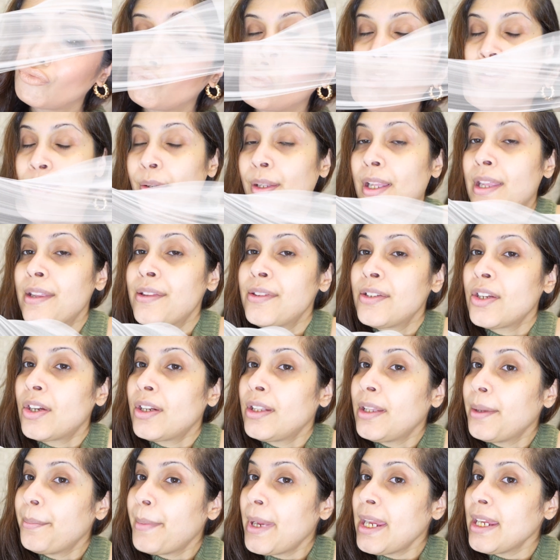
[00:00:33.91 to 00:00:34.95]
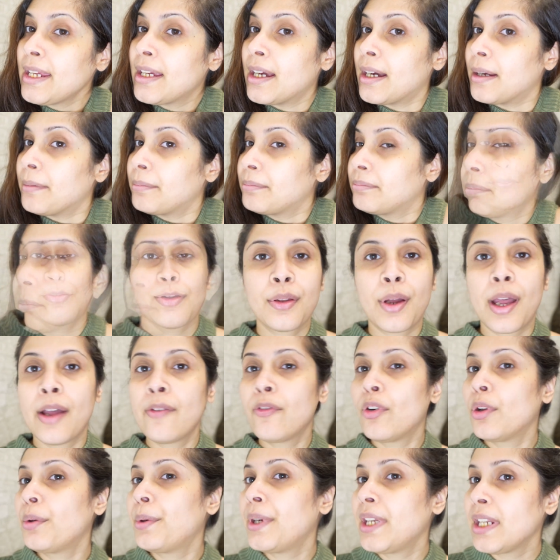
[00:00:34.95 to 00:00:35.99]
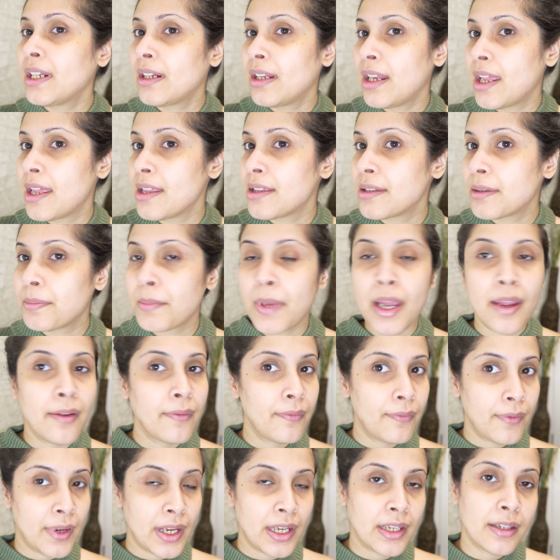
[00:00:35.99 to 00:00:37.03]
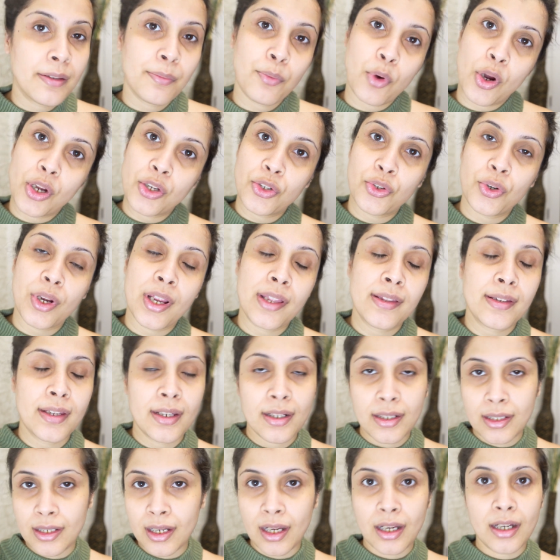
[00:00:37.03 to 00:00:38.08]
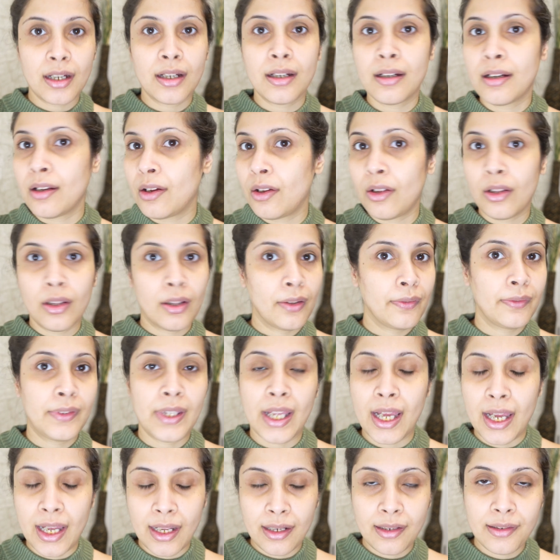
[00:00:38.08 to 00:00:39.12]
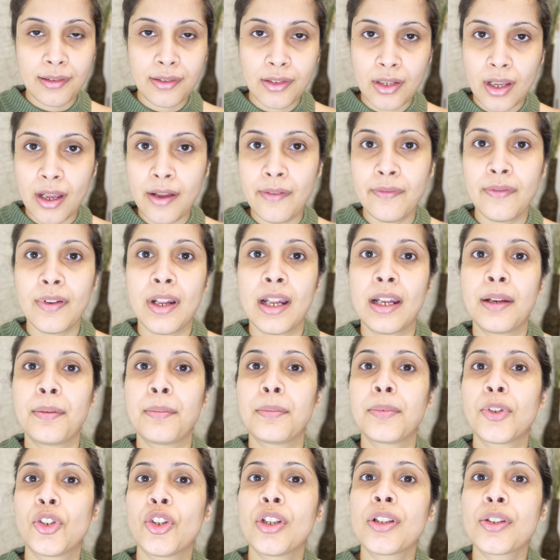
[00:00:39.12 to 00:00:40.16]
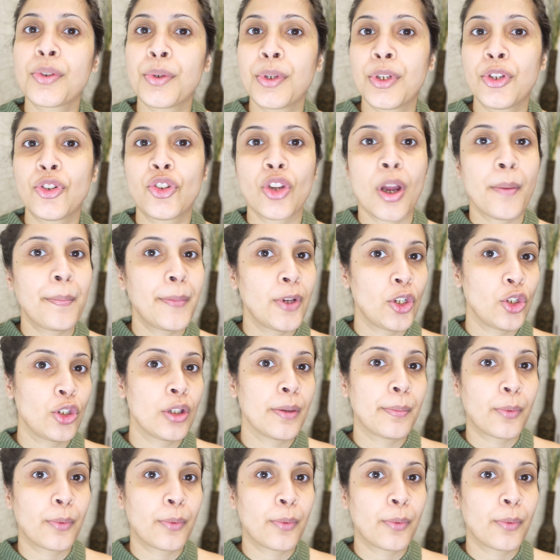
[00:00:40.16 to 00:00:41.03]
So let's start the makeup. So I've already cleansed my face, moisturized and done all of that stuff, and just going to jump into the